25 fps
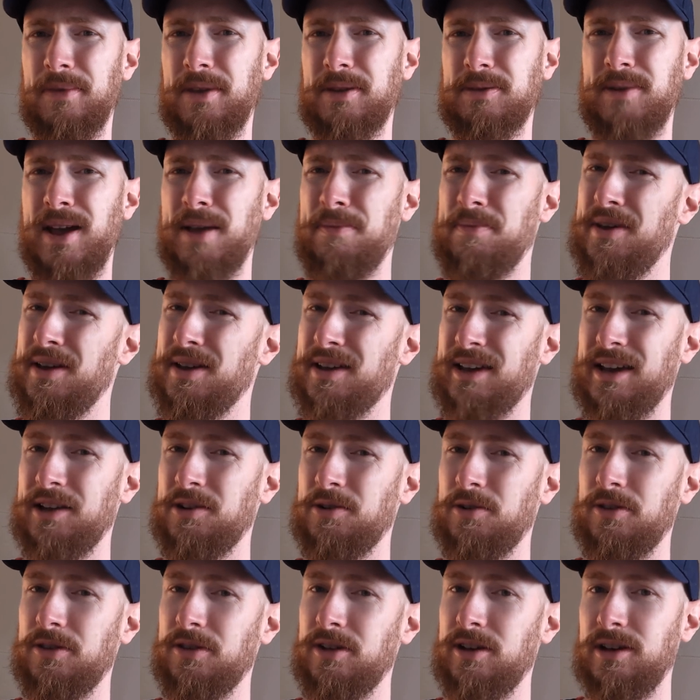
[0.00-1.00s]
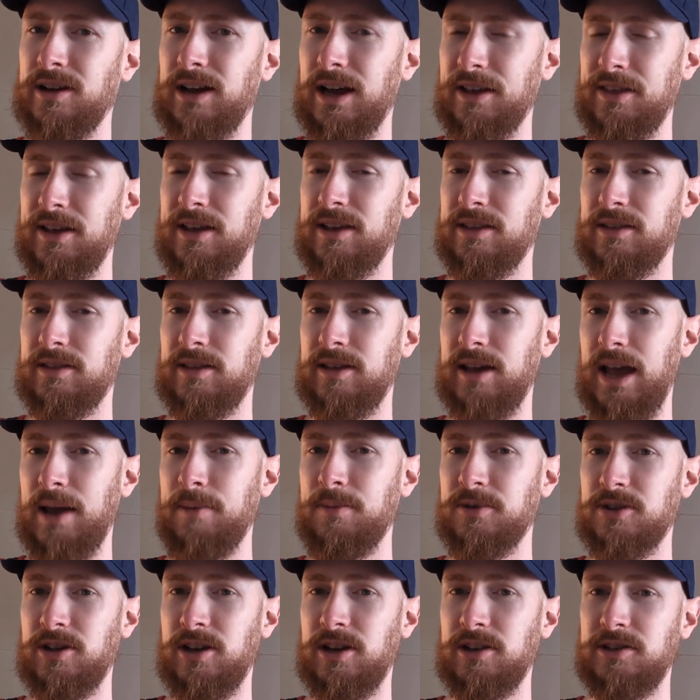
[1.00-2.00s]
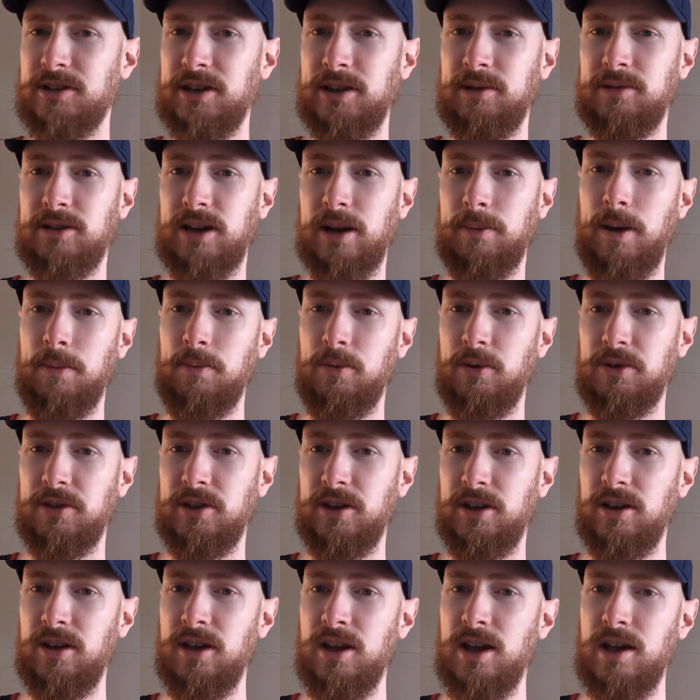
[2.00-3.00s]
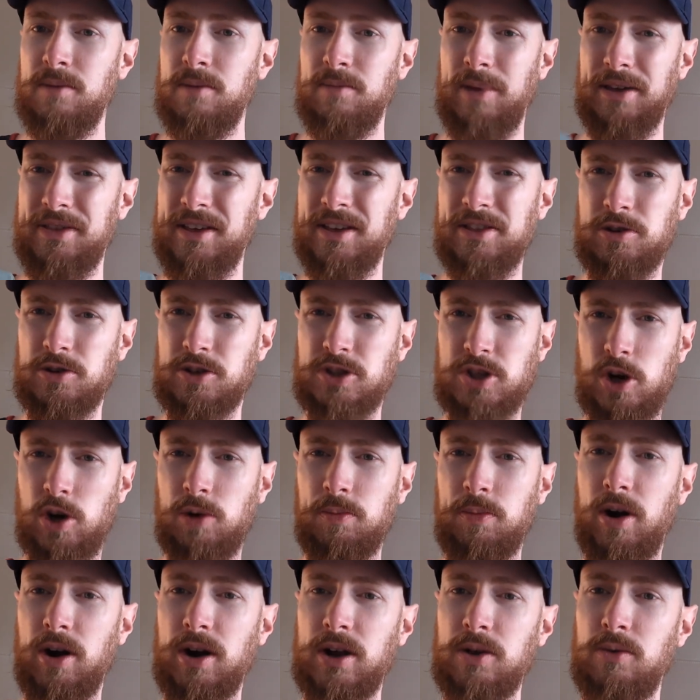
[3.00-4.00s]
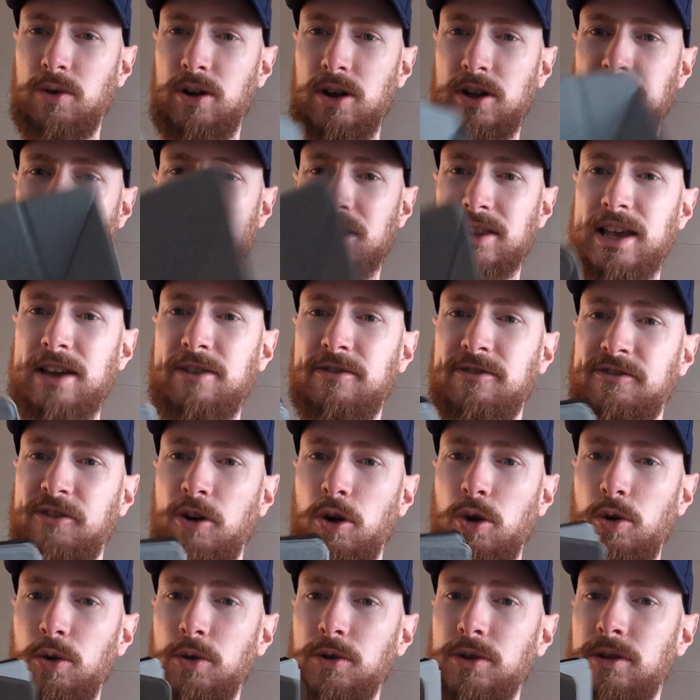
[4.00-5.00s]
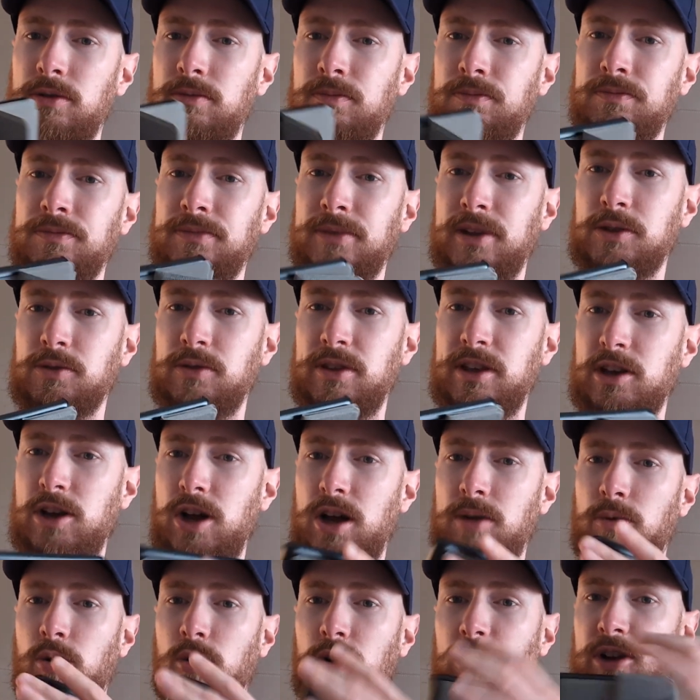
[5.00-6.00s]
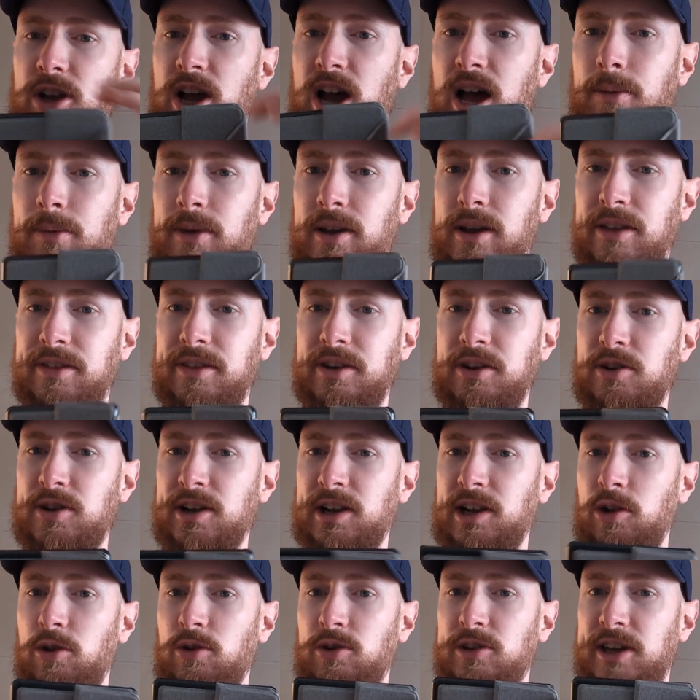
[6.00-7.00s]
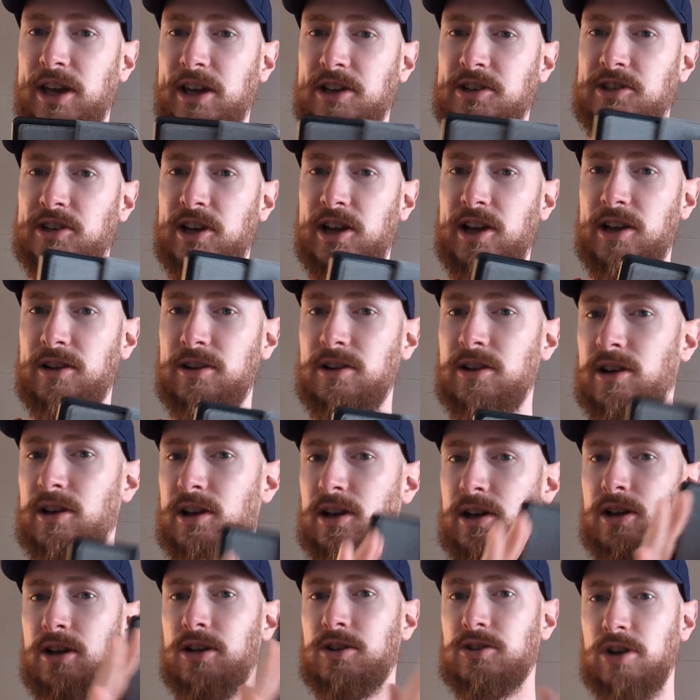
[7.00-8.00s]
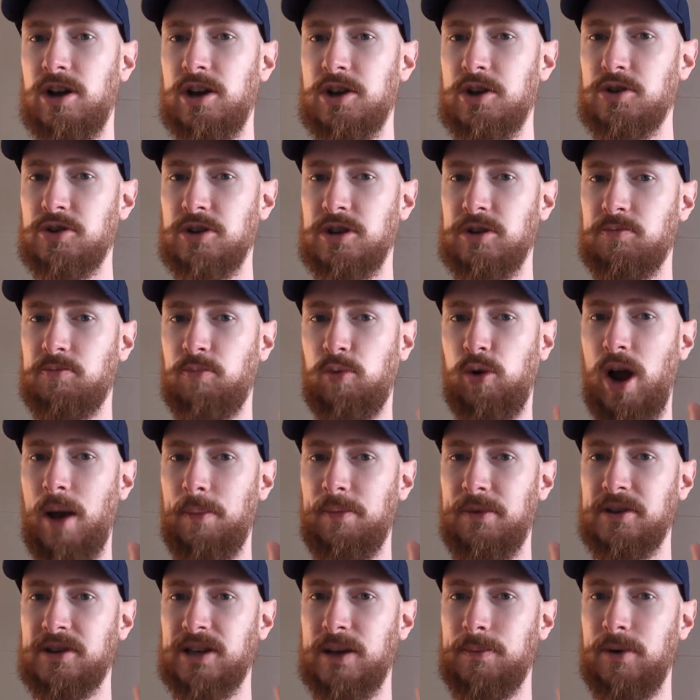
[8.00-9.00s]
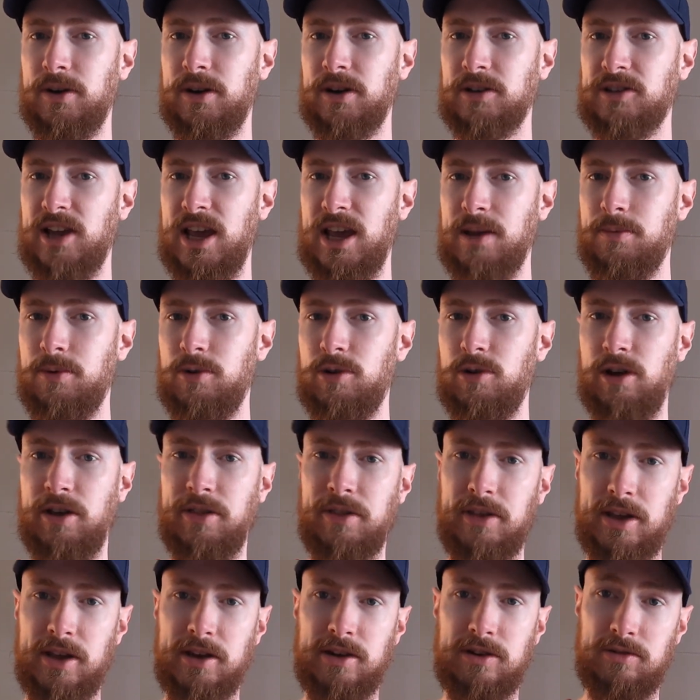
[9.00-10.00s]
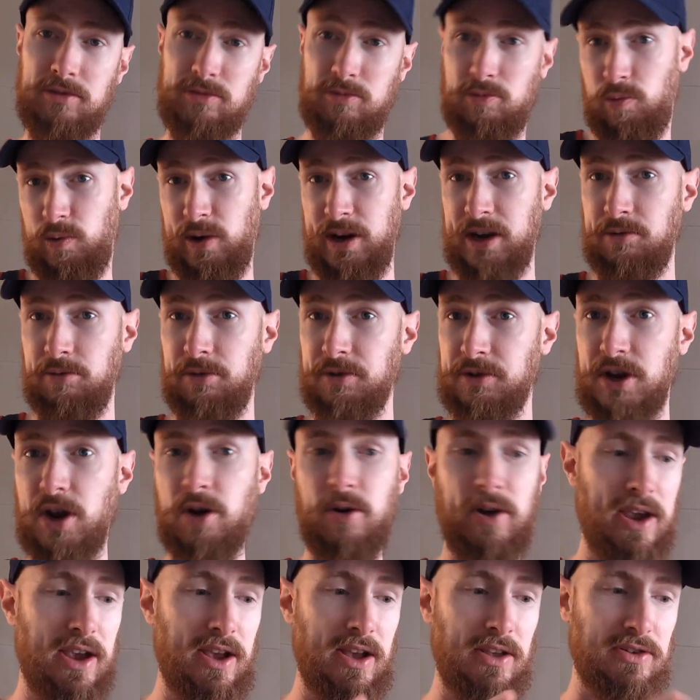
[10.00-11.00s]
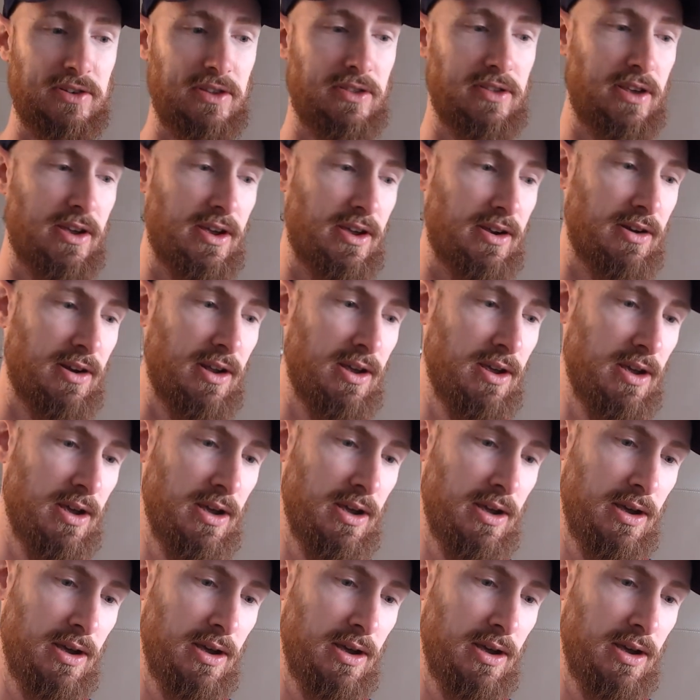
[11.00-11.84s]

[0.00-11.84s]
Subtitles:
This might be a Kindle thing. I think Amazon did come up with it, but I think there's third-party ones. They fold, so they call them origami, and then you get a little kickstand. So I'll usually prop these up on a table and then read with no hands, and then